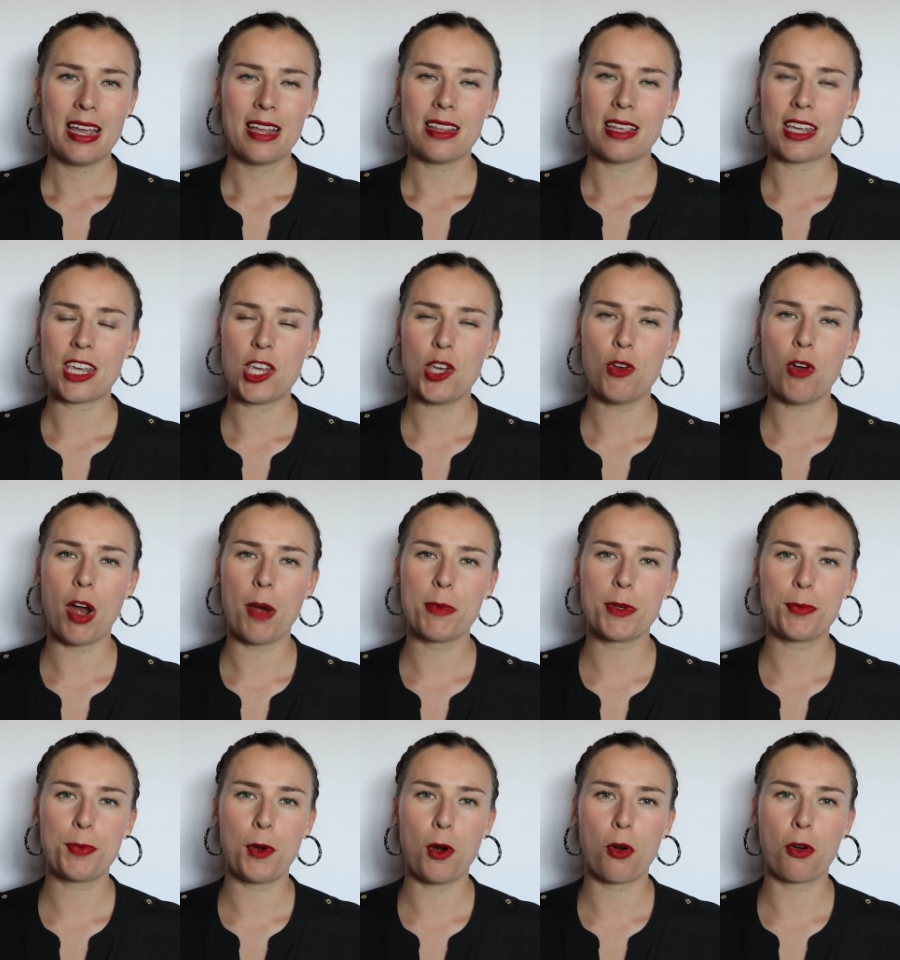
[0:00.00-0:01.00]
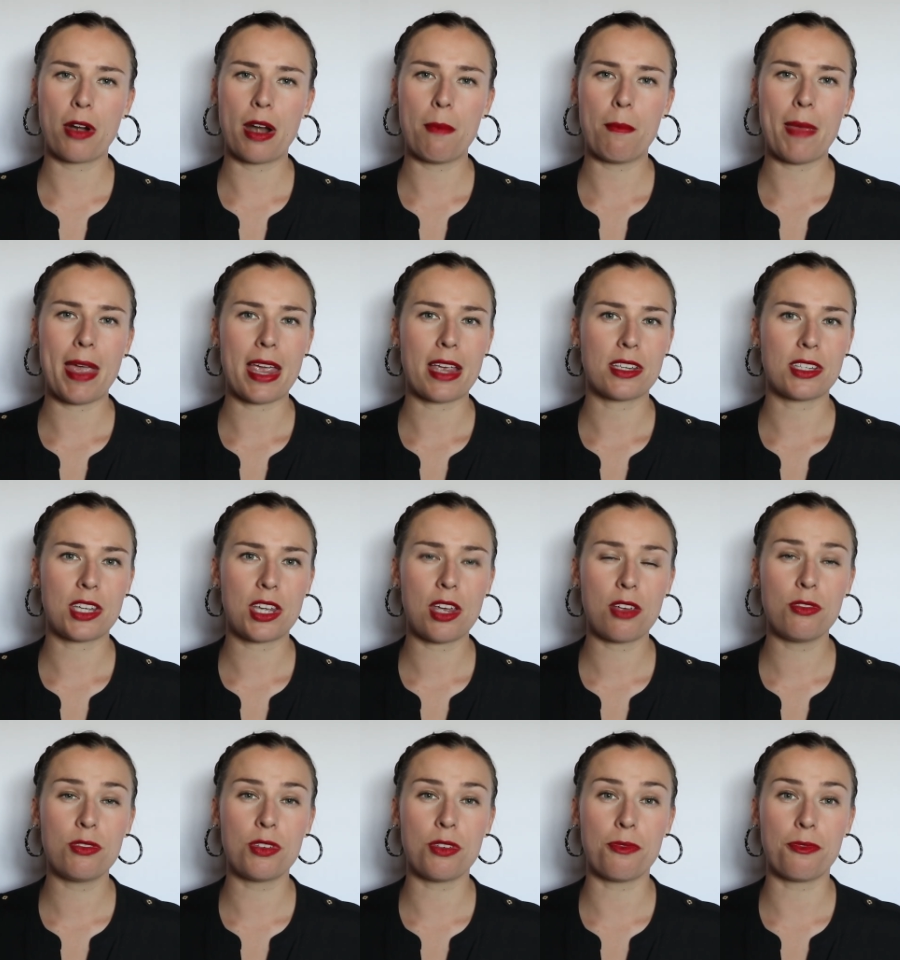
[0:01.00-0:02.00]
The QUARMS program may
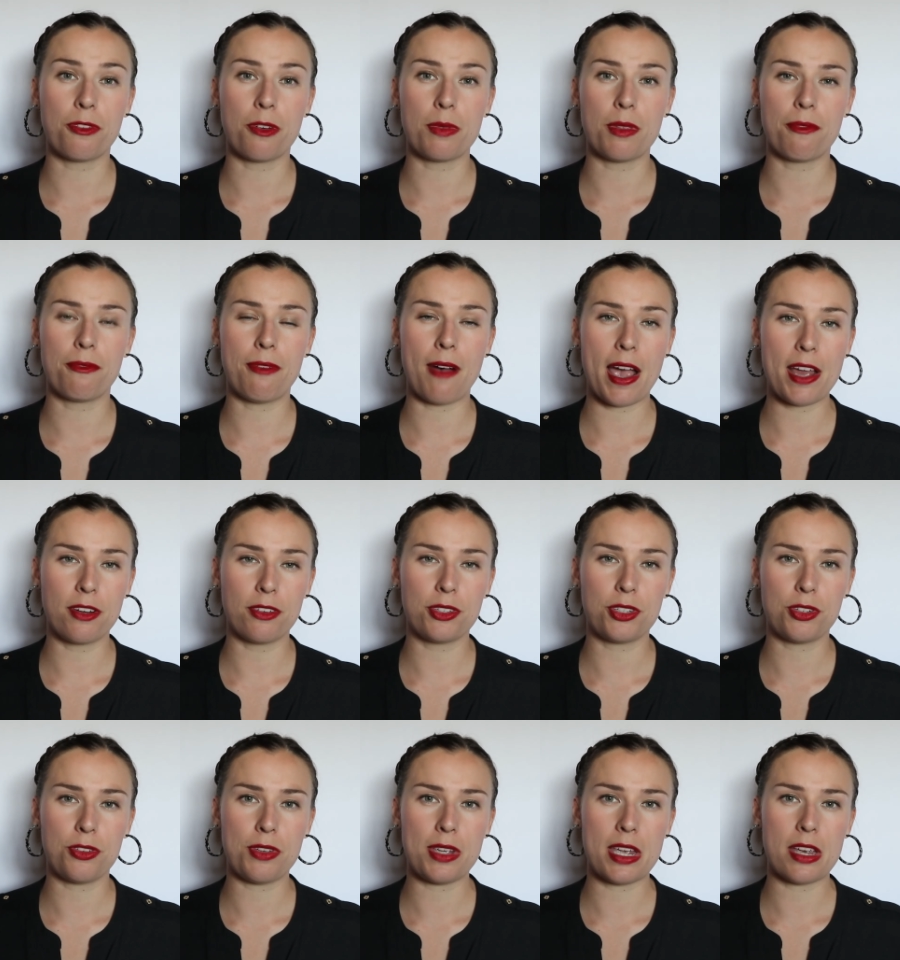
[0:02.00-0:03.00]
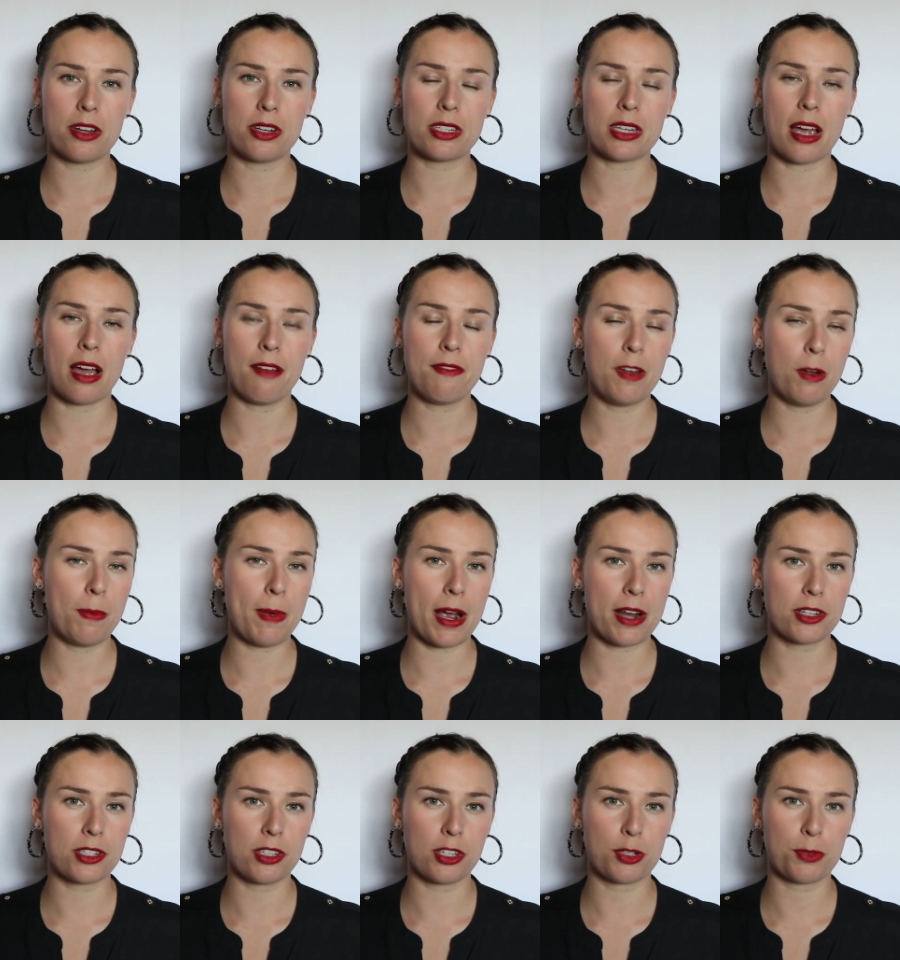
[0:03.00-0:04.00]
excuse you from the final 2 years of your
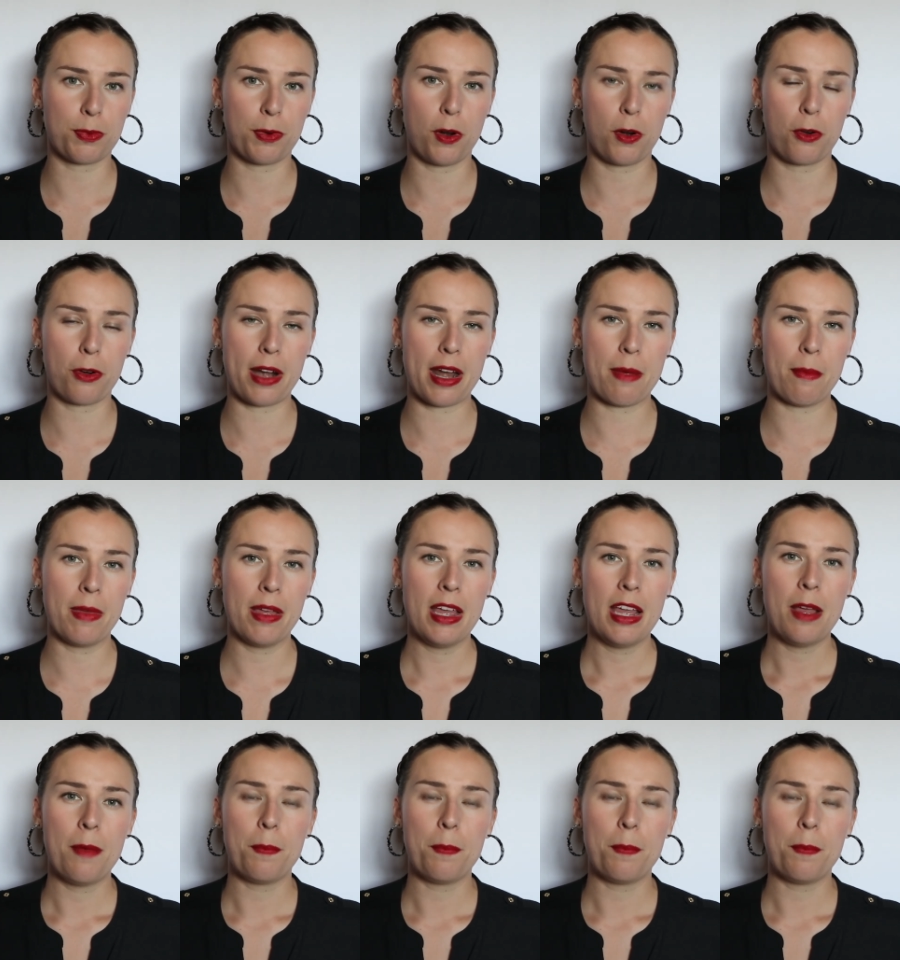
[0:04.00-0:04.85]
bachelor's program,